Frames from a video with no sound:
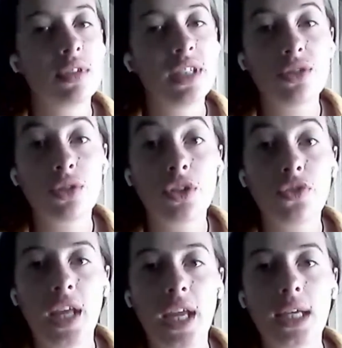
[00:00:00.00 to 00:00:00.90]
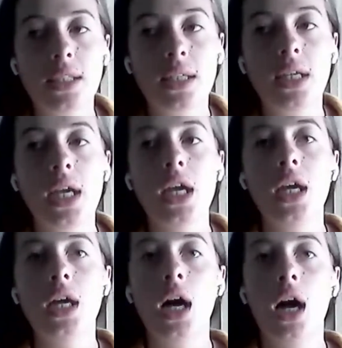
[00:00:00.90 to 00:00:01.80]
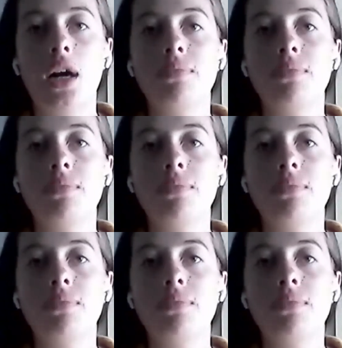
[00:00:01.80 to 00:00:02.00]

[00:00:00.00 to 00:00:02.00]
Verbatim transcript: this sort of things and yeah.